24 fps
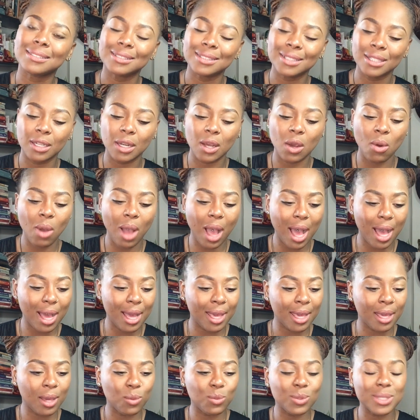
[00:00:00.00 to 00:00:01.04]
You know,
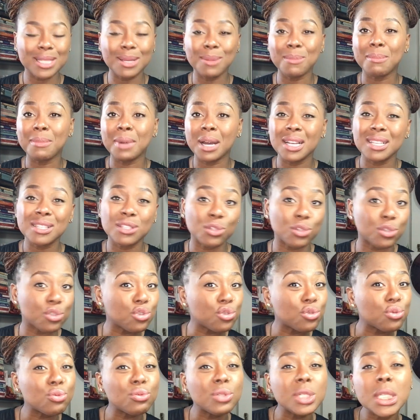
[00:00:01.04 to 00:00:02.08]
I was amongst the
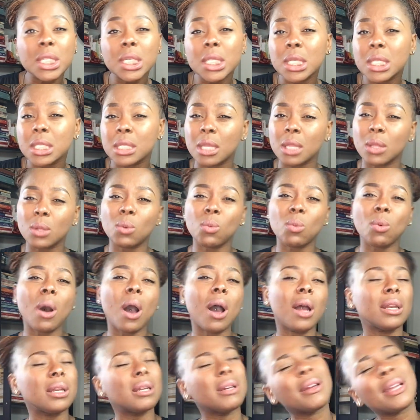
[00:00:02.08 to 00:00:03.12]
trees and the
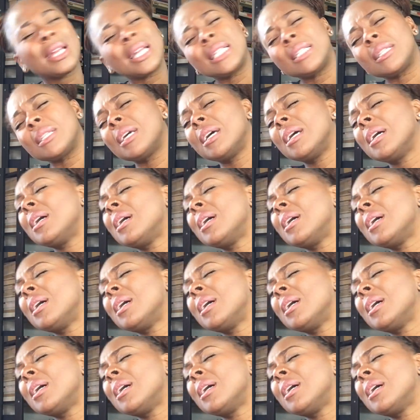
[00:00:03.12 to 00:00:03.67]
water and